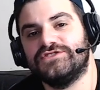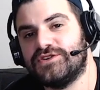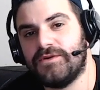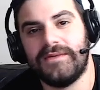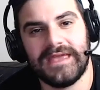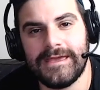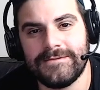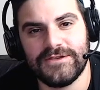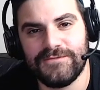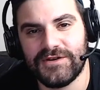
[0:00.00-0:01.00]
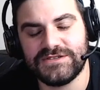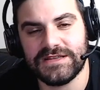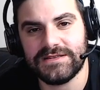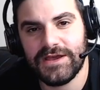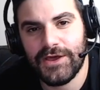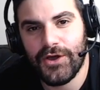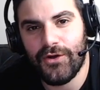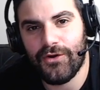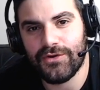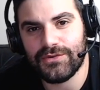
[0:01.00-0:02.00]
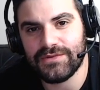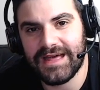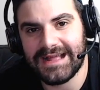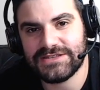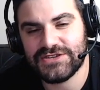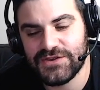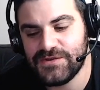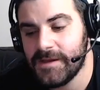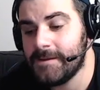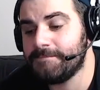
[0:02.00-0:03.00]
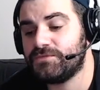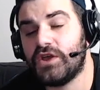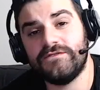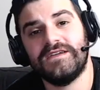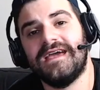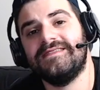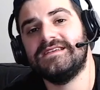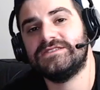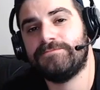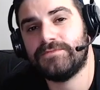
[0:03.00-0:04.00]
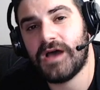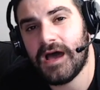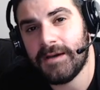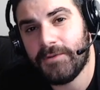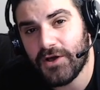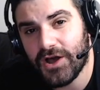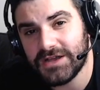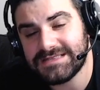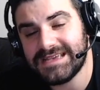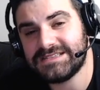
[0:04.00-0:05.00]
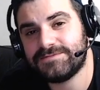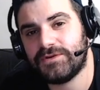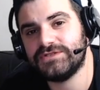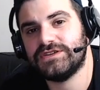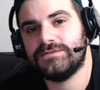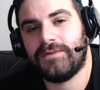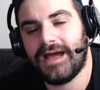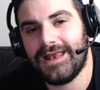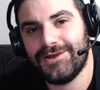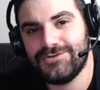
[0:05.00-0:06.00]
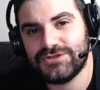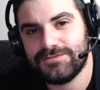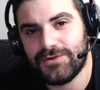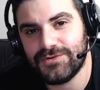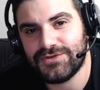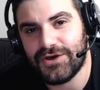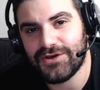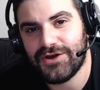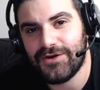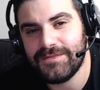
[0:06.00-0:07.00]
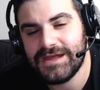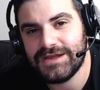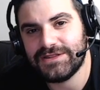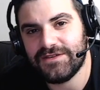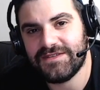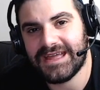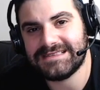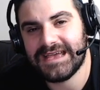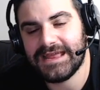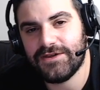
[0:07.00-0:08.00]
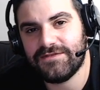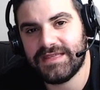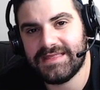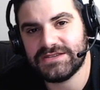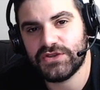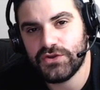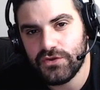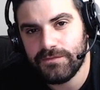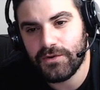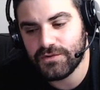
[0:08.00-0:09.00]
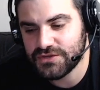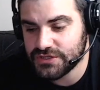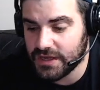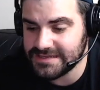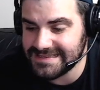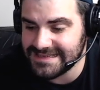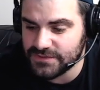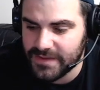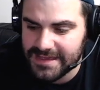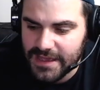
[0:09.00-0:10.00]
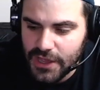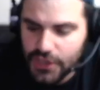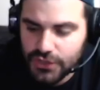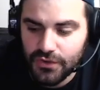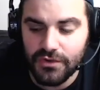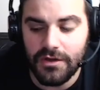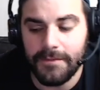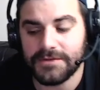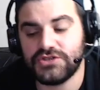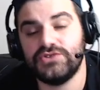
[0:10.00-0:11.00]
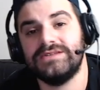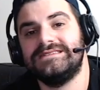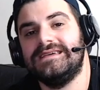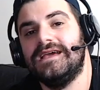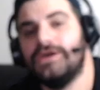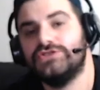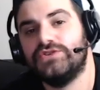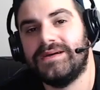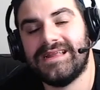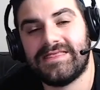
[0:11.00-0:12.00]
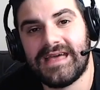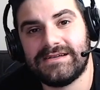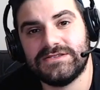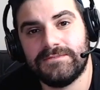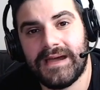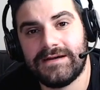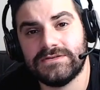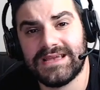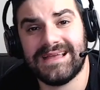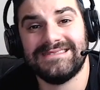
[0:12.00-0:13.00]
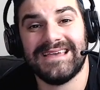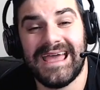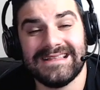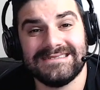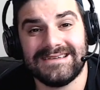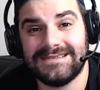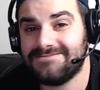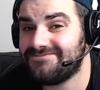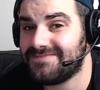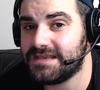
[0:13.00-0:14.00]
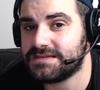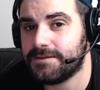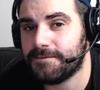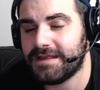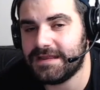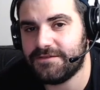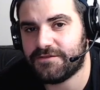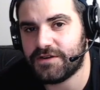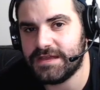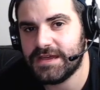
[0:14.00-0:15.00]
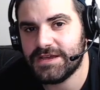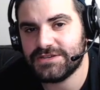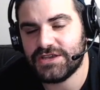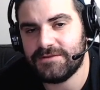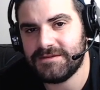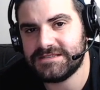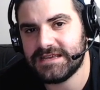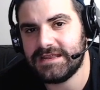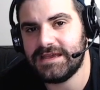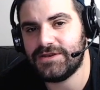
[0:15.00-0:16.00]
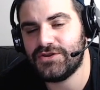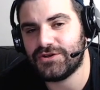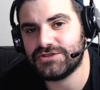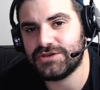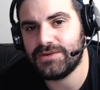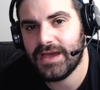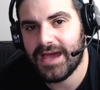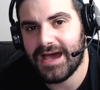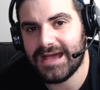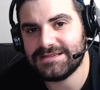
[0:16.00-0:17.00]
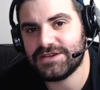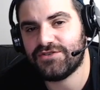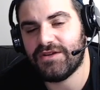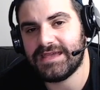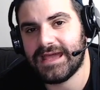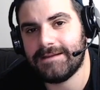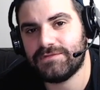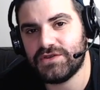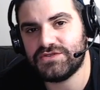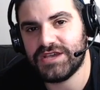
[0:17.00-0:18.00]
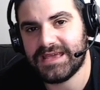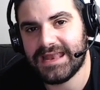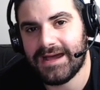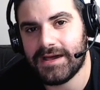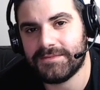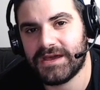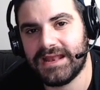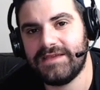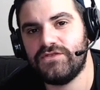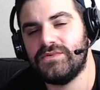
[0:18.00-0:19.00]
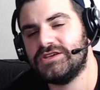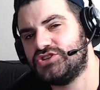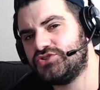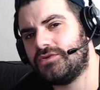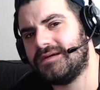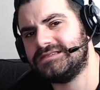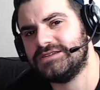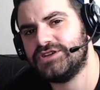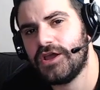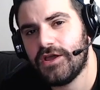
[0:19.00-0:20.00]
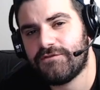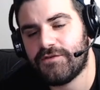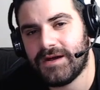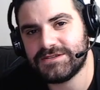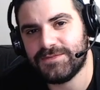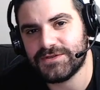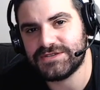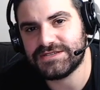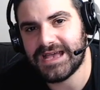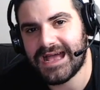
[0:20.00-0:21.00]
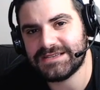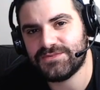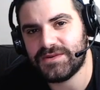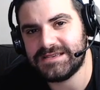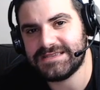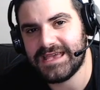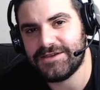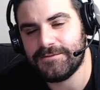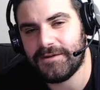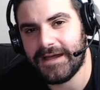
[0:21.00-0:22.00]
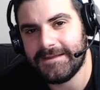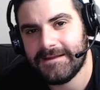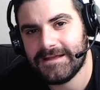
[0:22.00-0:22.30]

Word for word: So we'll be keeping you posted on all that too. Don't forget this uh, podcast is sponsored by loserpool.com. Don't forget to head over there. There's a new pool starting this week. Your opportunity to win a thousand pounds and to enter it's completely free, so you'd be silly not to. Uh, it's a great game. Do check it out, and I'm going to leave you with a short message from our sponsors as we say goodbye.